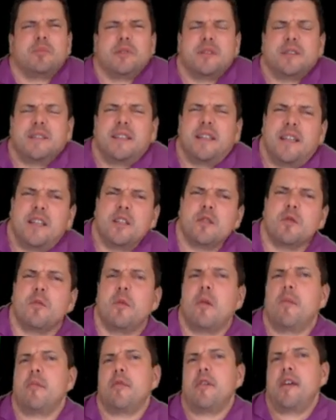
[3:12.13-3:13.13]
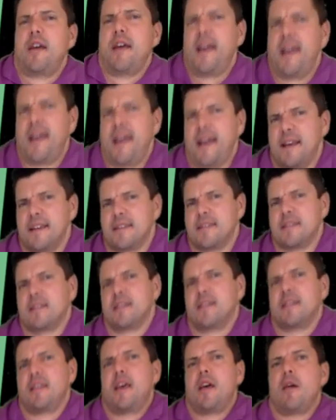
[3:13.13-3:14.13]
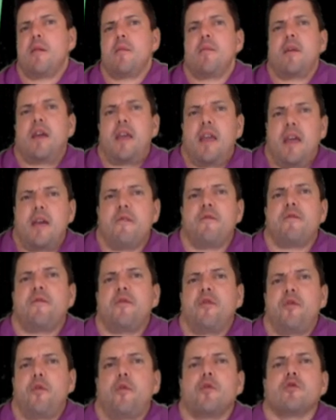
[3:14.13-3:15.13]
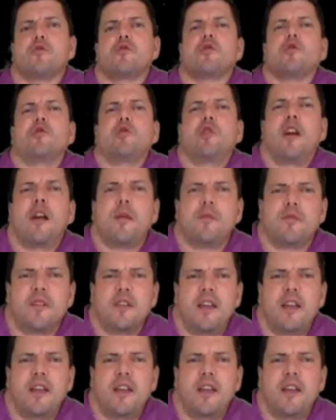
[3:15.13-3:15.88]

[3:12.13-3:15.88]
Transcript: please remember to ask them if those cramps and